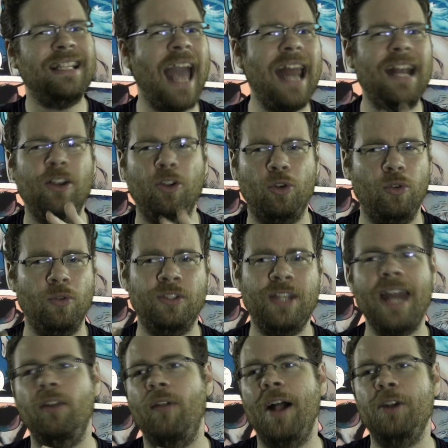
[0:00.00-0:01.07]

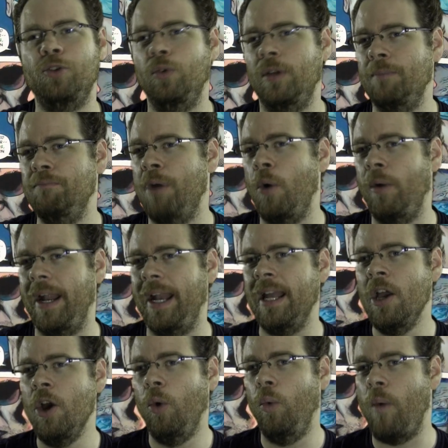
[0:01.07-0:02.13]
technological component
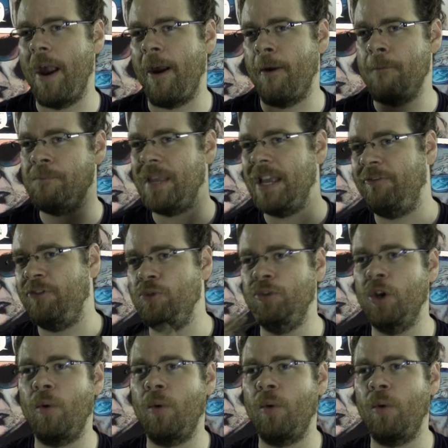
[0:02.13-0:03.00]
where if you